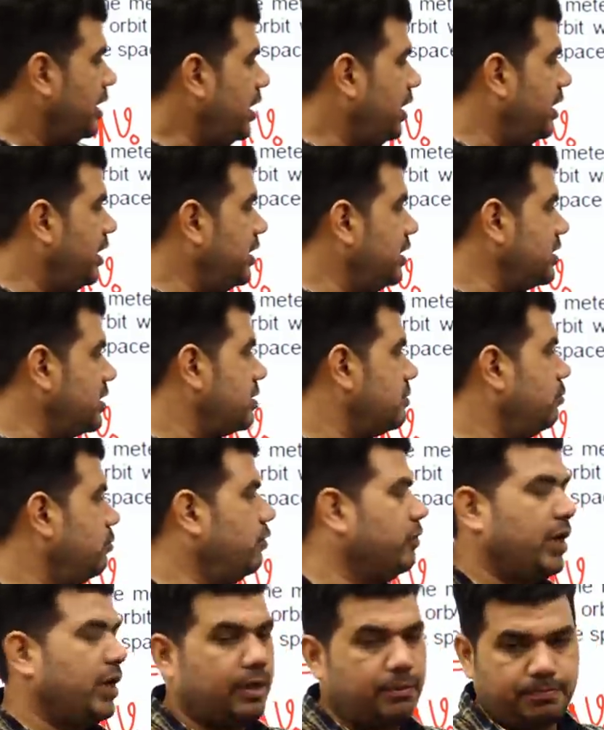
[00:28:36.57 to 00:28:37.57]
is
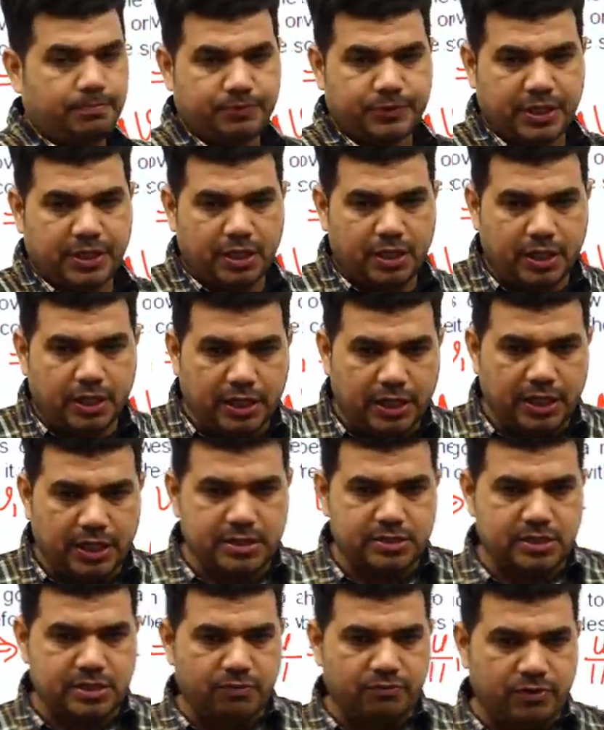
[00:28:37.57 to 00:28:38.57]
moving.
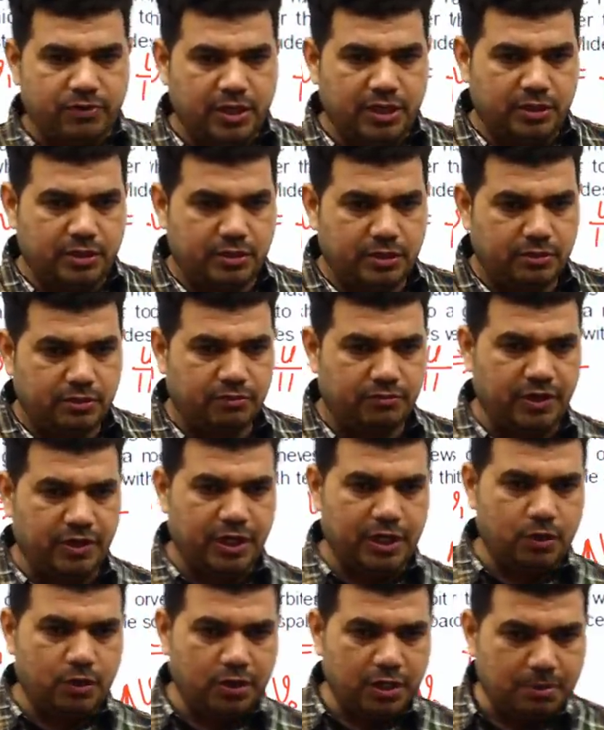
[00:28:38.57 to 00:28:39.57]
Someone,
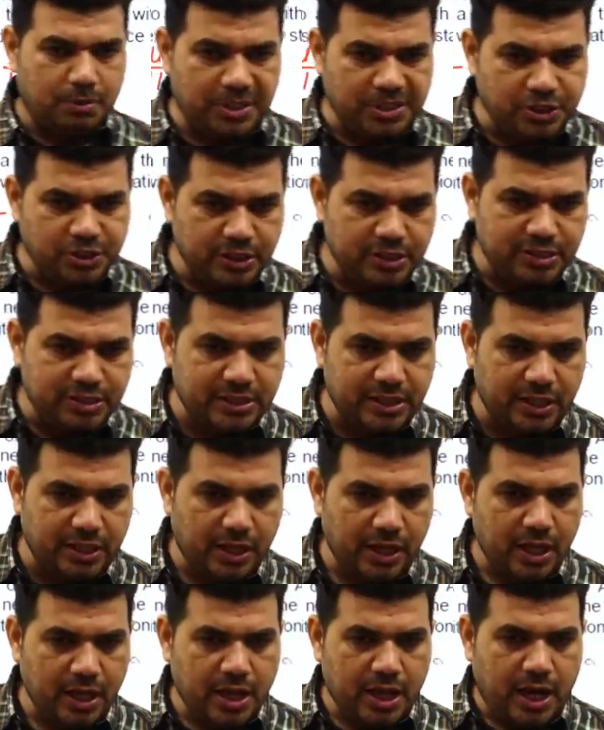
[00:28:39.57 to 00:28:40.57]
very good question is
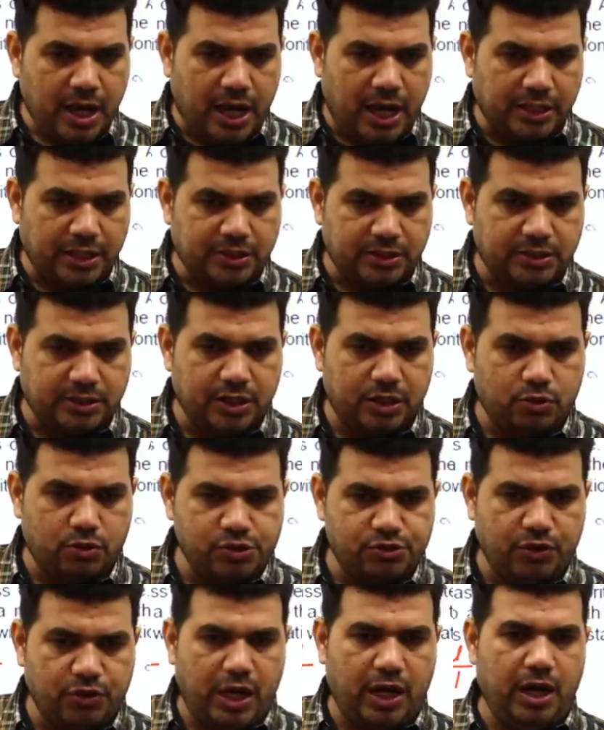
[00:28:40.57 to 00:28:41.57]
there. Aditya
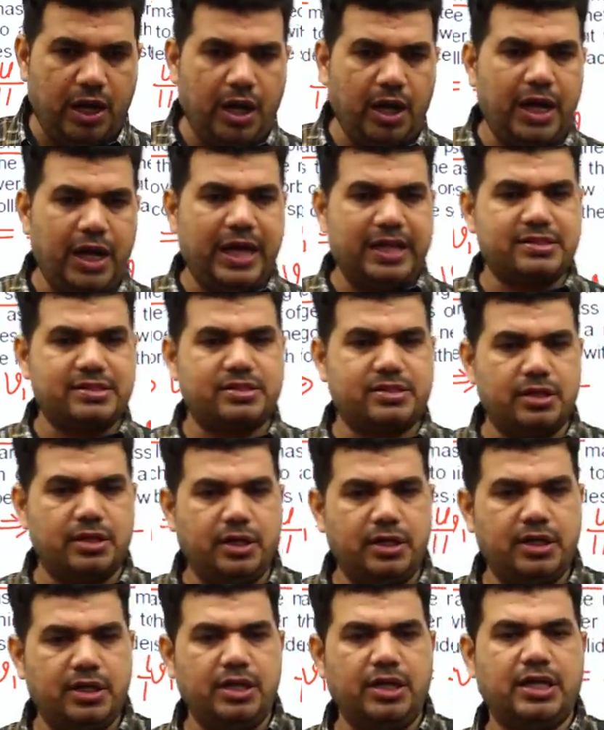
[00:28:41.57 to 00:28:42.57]
Kushwaha,
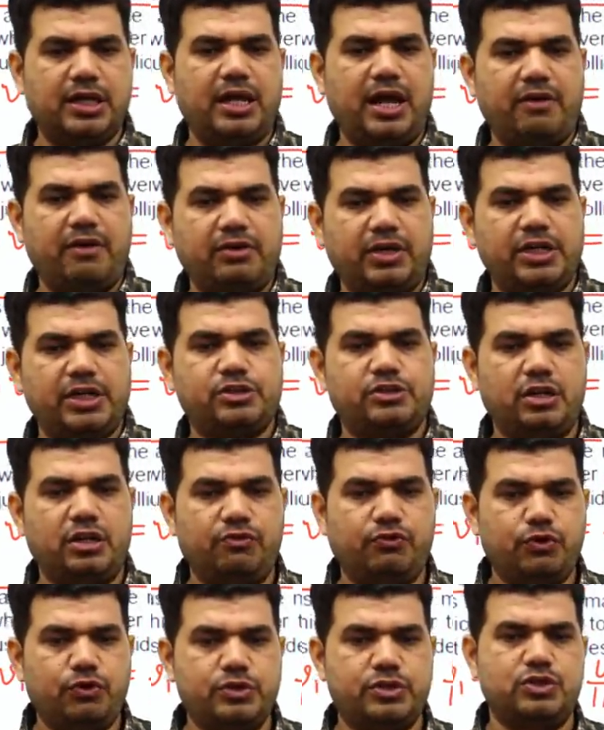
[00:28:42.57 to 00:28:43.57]
external gravitational
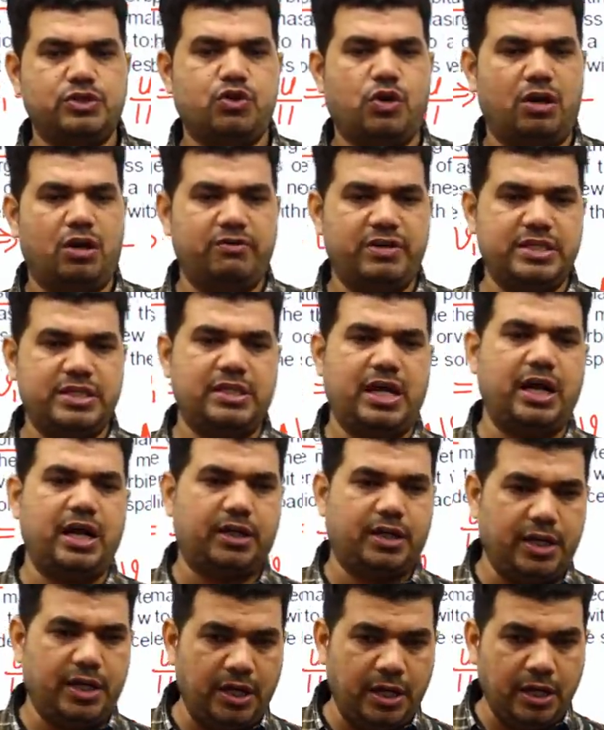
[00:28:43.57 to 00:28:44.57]
force is always
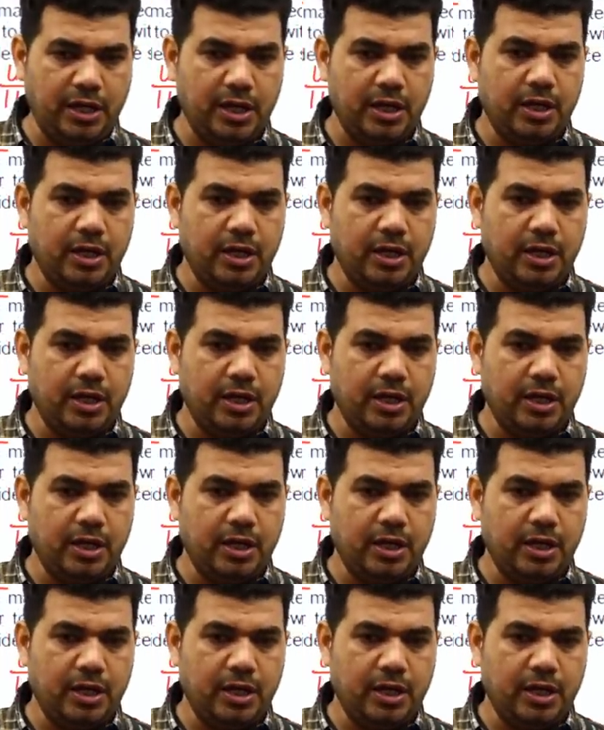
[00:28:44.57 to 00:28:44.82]
acting